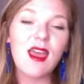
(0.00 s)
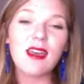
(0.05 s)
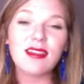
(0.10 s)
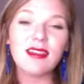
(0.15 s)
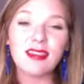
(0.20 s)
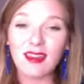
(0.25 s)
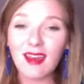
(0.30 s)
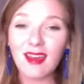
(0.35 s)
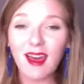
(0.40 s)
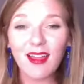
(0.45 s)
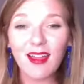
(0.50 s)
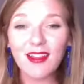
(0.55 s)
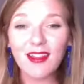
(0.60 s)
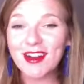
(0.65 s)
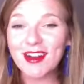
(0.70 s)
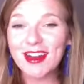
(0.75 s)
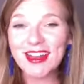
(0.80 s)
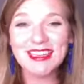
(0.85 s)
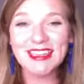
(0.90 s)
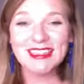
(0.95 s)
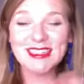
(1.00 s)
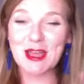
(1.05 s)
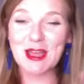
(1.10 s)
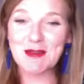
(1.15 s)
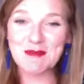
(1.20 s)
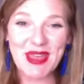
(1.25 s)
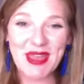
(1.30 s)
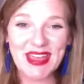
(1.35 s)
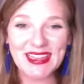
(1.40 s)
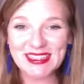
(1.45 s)
The color is
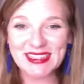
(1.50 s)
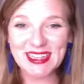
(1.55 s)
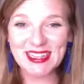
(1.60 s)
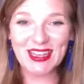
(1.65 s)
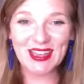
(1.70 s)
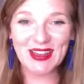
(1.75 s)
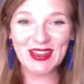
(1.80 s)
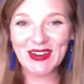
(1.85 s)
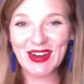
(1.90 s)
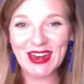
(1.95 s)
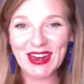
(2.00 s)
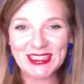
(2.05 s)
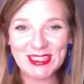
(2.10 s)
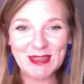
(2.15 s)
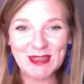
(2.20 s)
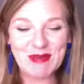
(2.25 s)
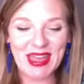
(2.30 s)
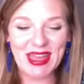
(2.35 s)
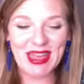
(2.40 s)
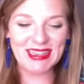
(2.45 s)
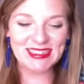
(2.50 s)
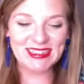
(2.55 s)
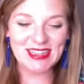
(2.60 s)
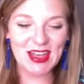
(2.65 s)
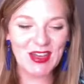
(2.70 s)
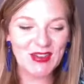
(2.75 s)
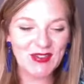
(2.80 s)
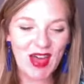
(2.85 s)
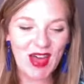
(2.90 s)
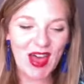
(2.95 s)
amazing and crazy by
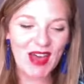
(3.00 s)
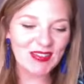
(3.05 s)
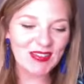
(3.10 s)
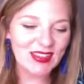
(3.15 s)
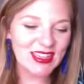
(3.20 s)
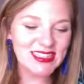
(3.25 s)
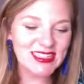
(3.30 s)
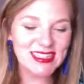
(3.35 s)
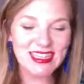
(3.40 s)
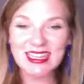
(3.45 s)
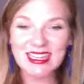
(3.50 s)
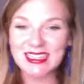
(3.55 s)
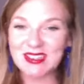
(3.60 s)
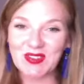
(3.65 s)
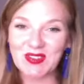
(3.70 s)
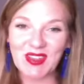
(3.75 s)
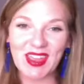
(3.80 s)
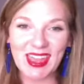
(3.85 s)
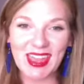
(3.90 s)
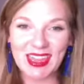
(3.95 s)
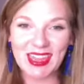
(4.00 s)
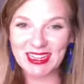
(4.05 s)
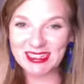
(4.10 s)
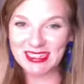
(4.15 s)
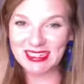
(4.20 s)
itself. Obviously, it's vegan, it's